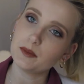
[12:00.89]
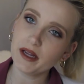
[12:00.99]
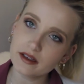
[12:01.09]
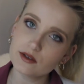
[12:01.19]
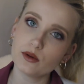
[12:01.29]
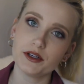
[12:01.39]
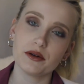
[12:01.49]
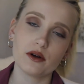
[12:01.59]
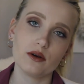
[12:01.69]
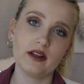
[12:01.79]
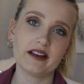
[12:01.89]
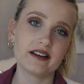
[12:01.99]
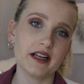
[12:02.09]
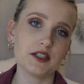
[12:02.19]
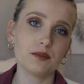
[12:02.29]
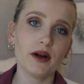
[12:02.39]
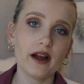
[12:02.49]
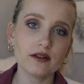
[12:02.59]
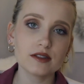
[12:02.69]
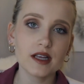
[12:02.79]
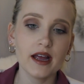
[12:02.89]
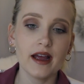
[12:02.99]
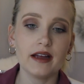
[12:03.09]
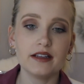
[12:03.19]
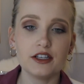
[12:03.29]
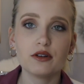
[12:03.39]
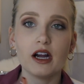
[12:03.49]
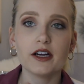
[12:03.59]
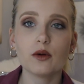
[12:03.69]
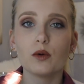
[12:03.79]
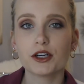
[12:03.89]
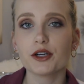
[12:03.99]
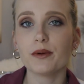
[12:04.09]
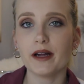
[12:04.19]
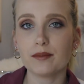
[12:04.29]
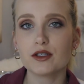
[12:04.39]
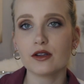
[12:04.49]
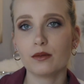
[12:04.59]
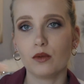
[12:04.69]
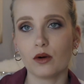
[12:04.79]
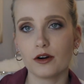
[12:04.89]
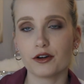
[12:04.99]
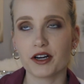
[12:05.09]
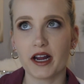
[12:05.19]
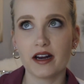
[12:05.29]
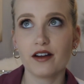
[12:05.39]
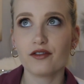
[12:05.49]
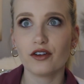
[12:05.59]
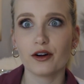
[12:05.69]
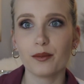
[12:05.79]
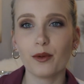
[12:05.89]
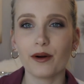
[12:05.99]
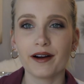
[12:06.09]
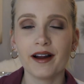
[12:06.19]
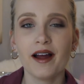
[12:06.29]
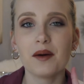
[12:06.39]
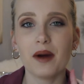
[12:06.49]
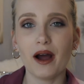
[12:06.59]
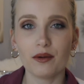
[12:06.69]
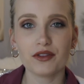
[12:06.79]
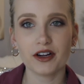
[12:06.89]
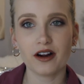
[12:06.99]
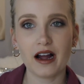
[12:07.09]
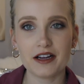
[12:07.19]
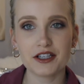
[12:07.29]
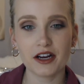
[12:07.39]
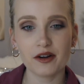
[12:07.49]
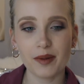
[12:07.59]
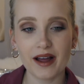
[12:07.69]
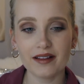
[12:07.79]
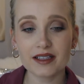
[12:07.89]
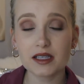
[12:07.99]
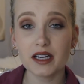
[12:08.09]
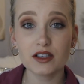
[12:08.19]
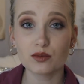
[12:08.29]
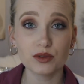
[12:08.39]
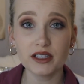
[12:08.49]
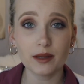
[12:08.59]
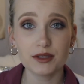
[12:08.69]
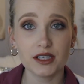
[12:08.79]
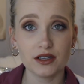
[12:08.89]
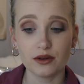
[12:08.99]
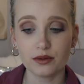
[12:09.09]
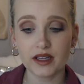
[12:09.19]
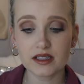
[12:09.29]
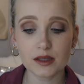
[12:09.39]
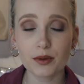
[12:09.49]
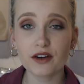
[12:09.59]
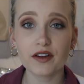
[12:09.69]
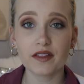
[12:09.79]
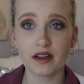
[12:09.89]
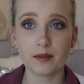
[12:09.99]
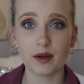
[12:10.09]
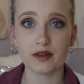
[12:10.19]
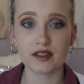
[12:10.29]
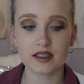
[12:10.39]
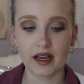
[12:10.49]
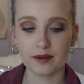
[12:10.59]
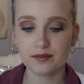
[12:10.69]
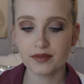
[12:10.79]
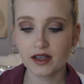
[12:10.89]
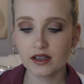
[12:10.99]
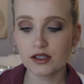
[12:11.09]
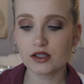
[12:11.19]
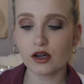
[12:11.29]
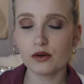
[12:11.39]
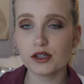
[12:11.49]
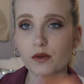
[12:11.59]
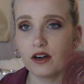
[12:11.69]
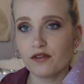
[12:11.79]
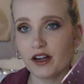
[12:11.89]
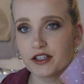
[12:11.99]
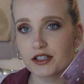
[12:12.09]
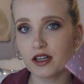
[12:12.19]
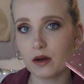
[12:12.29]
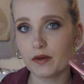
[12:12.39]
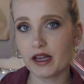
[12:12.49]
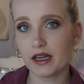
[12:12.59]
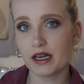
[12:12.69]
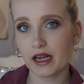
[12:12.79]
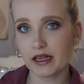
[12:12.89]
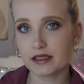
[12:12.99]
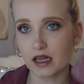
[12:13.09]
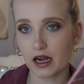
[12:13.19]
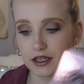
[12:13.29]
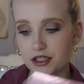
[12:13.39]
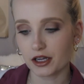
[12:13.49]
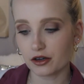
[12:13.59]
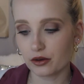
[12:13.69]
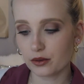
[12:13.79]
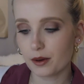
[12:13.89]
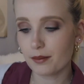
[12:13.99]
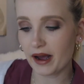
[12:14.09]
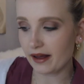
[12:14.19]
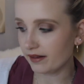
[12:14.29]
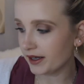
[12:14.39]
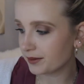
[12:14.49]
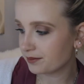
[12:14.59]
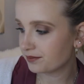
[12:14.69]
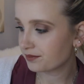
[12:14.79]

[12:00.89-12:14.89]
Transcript: pinks, or you go like nice browns, and then you kind of work your way up to the more creative or more out there eyeshadow palettes, and it's really up to you. That's the perfect thing about this kit. So you want to find yourself a nice eyeshadow palette.